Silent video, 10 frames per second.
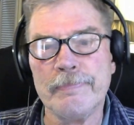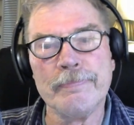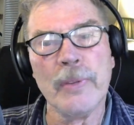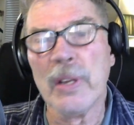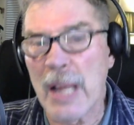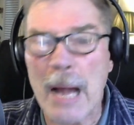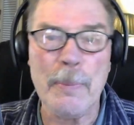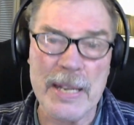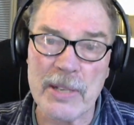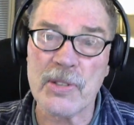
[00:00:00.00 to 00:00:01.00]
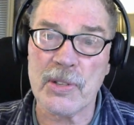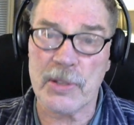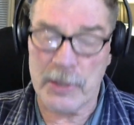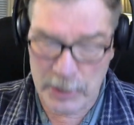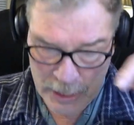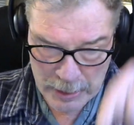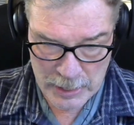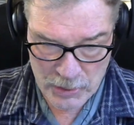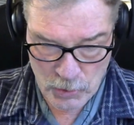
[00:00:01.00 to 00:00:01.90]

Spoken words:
lobbyists than this